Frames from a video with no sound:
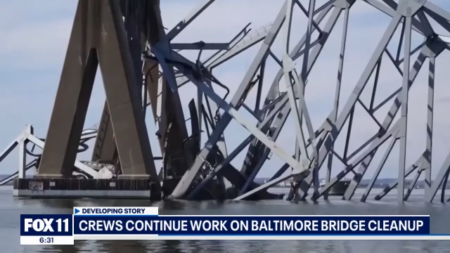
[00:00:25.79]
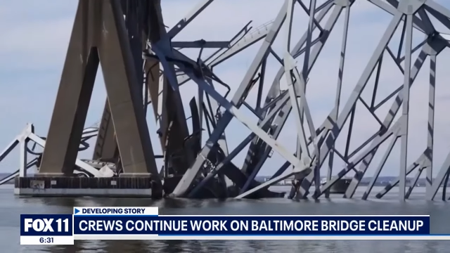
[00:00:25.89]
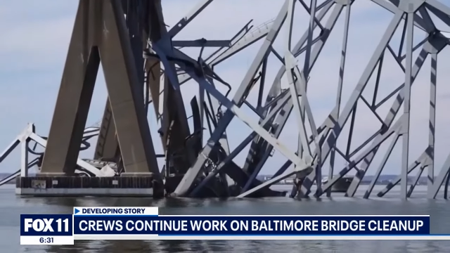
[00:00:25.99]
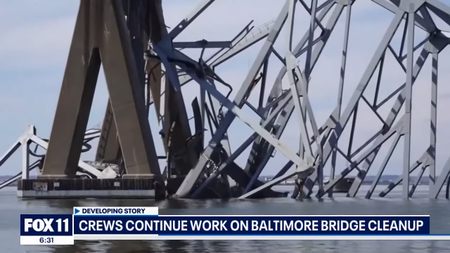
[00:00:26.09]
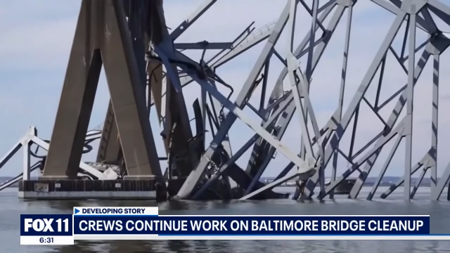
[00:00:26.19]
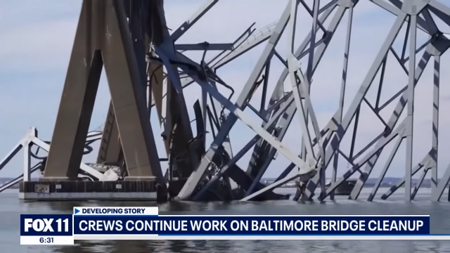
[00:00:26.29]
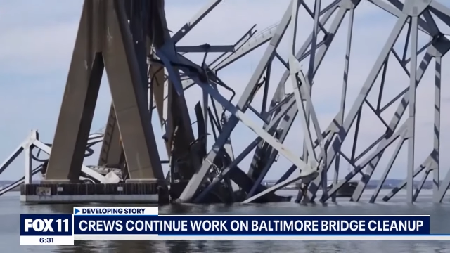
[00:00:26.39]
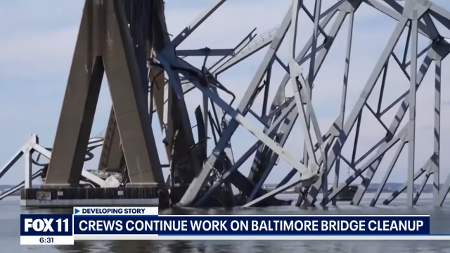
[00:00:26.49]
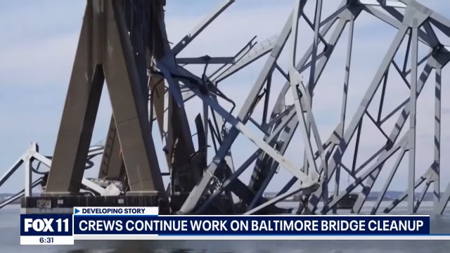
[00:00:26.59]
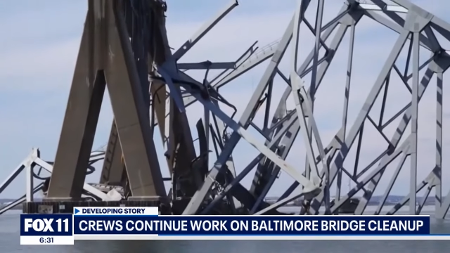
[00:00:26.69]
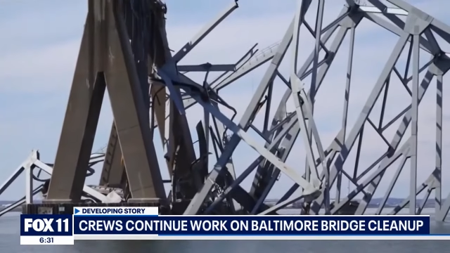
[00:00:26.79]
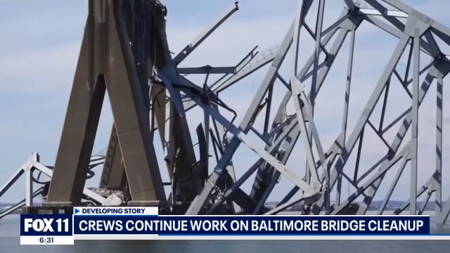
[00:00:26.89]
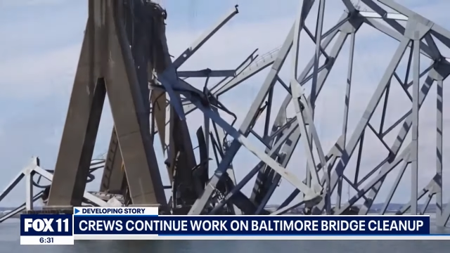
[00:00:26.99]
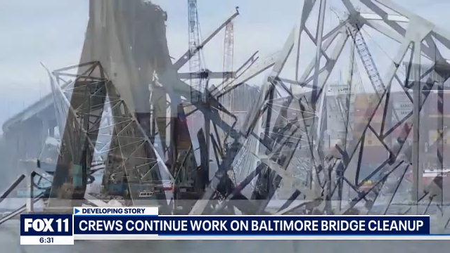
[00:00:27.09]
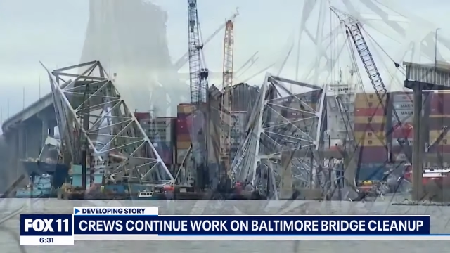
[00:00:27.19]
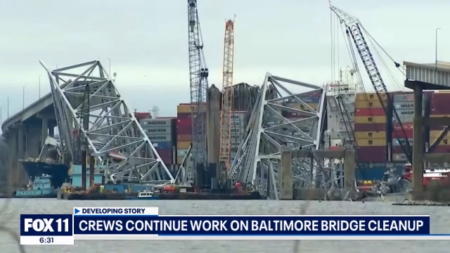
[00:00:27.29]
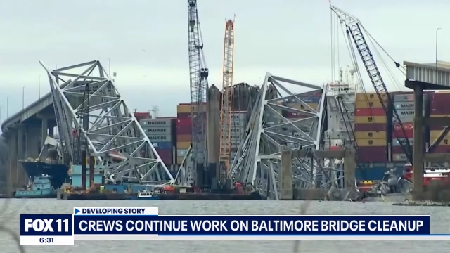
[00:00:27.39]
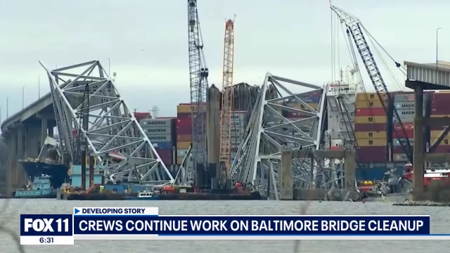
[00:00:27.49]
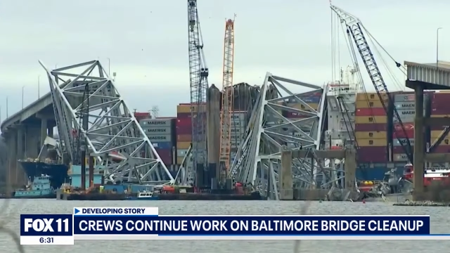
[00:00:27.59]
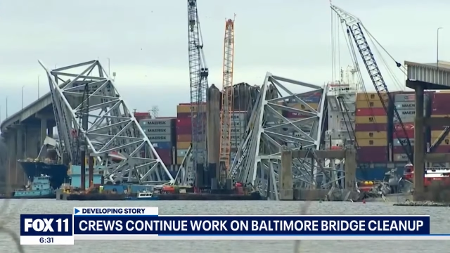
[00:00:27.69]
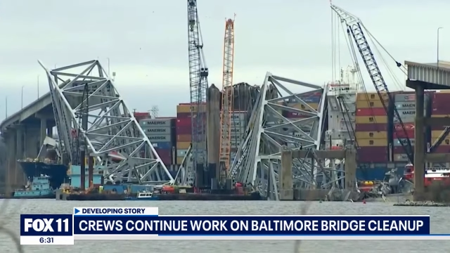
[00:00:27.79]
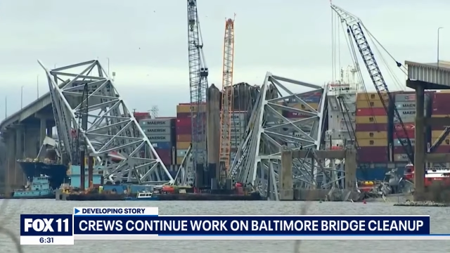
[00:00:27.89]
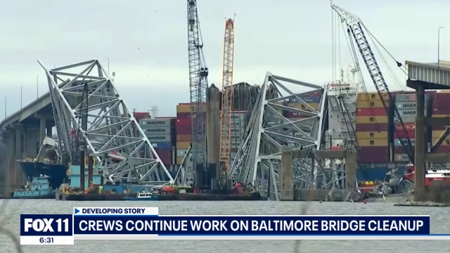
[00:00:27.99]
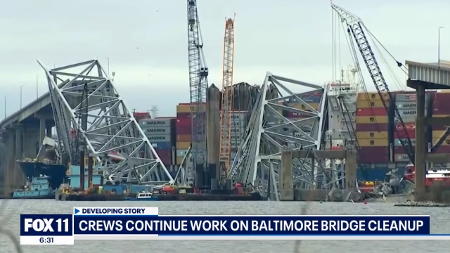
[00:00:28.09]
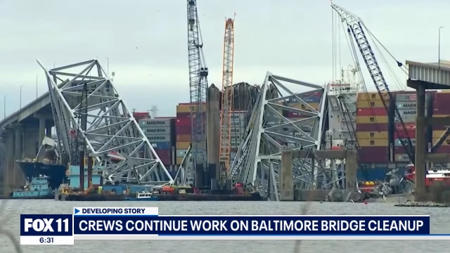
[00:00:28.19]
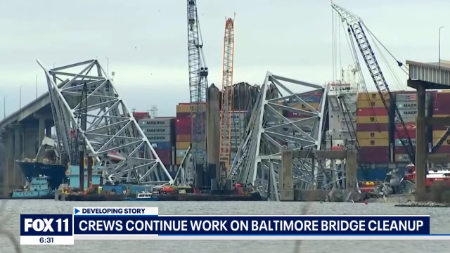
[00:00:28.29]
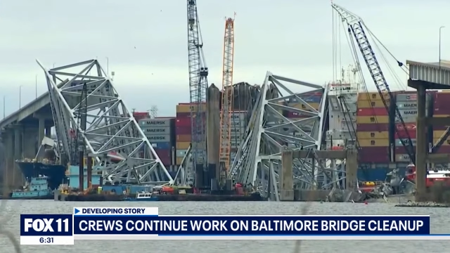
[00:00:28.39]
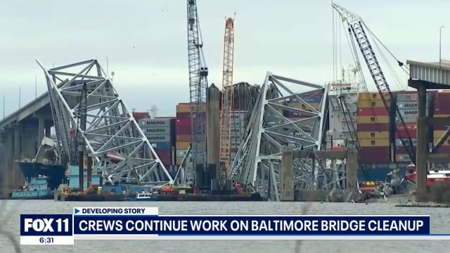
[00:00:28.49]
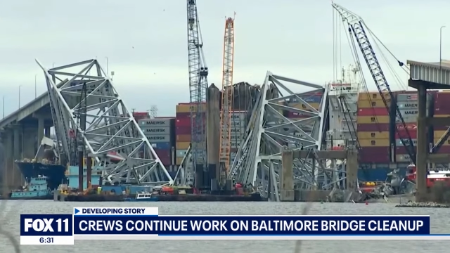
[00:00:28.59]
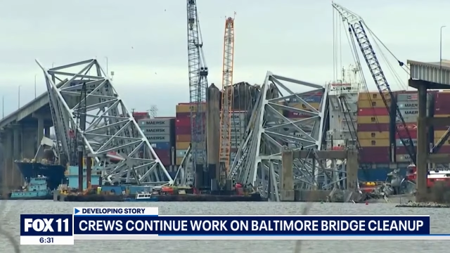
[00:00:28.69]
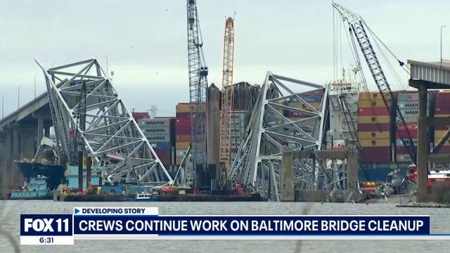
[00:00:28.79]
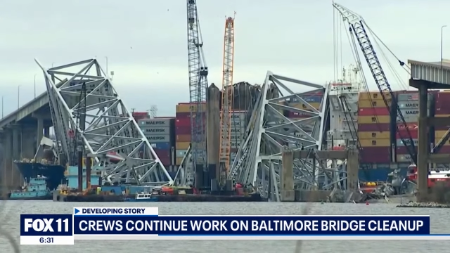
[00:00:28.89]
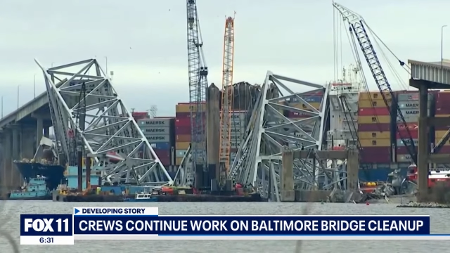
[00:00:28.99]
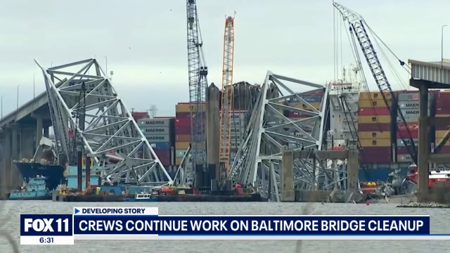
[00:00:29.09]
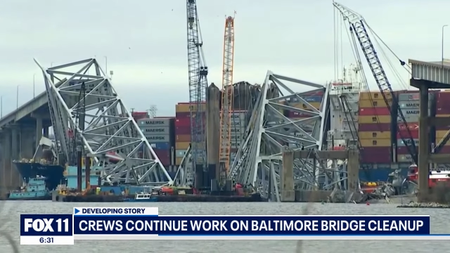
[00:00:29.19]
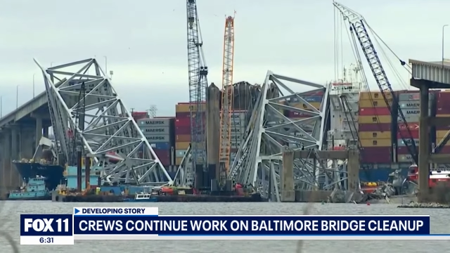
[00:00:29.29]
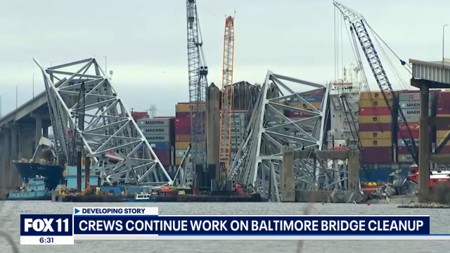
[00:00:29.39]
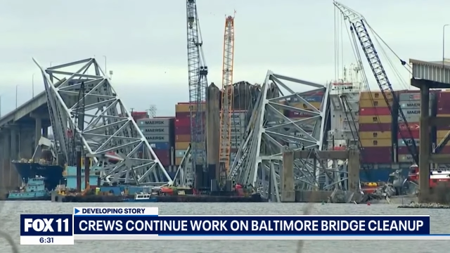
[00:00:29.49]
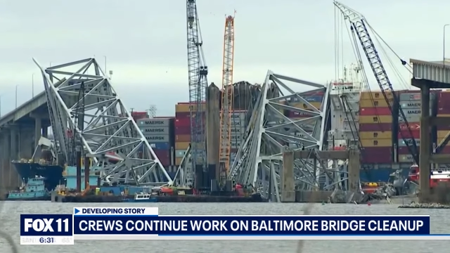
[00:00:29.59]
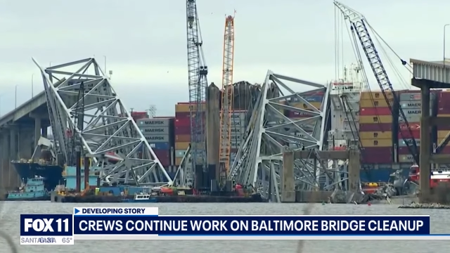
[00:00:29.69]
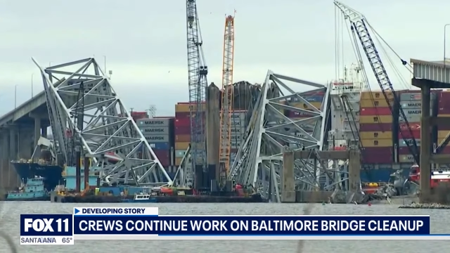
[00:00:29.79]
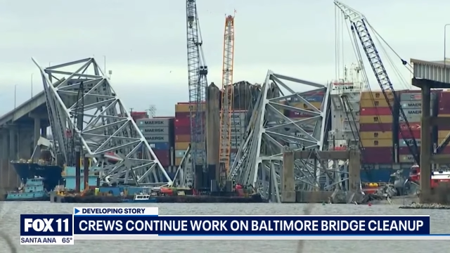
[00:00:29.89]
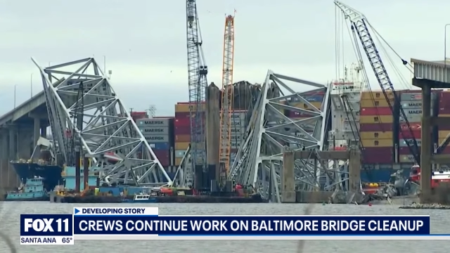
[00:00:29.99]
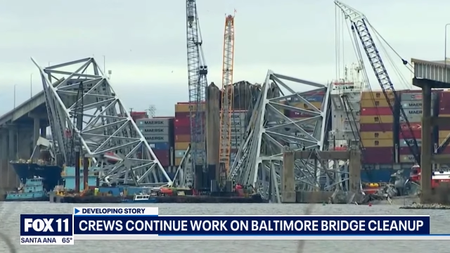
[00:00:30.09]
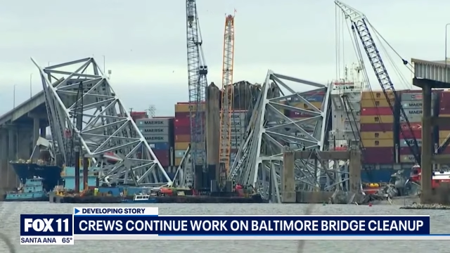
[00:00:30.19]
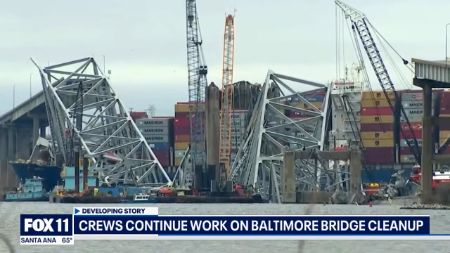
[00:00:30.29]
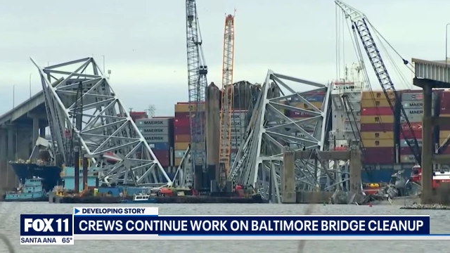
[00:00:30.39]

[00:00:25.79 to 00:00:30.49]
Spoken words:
No face is visible, so there are no lips to read.